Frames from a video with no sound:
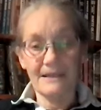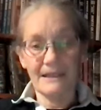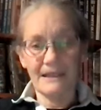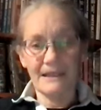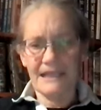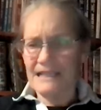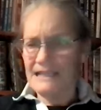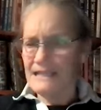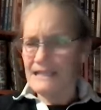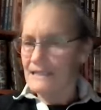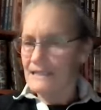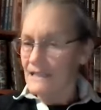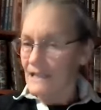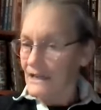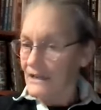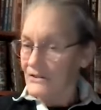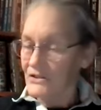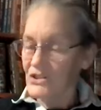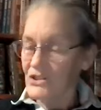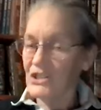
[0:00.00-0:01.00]
I guess
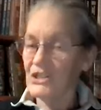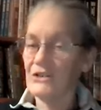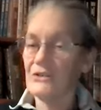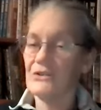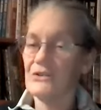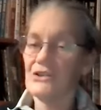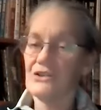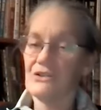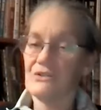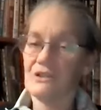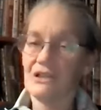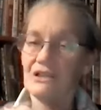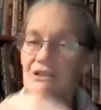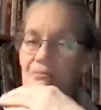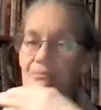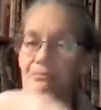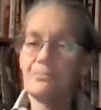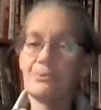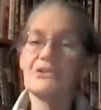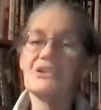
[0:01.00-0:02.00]
our chair oh. is
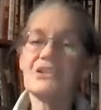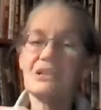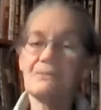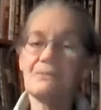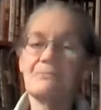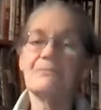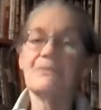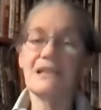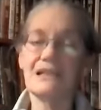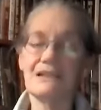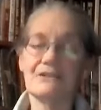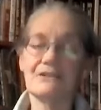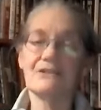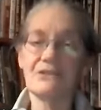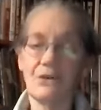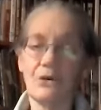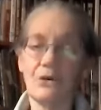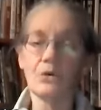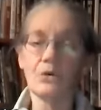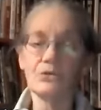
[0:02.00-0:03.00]
going to submit
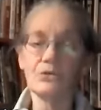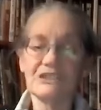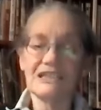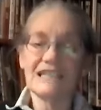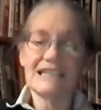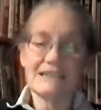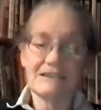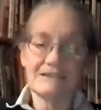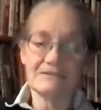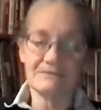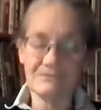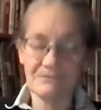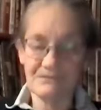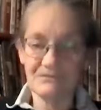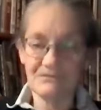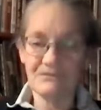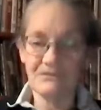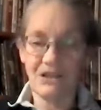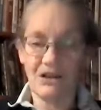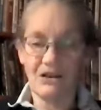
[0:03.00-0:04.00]
holding
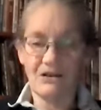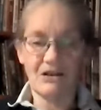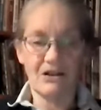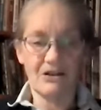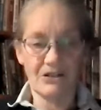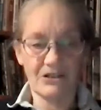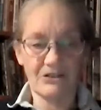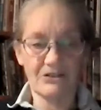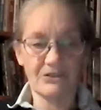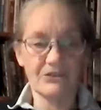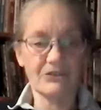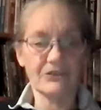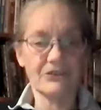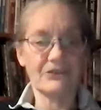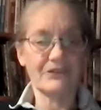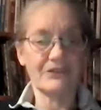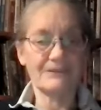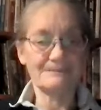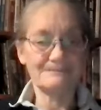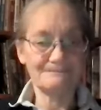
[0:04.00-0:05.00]

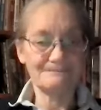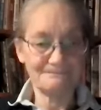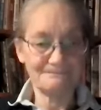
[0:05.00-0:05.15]
articles.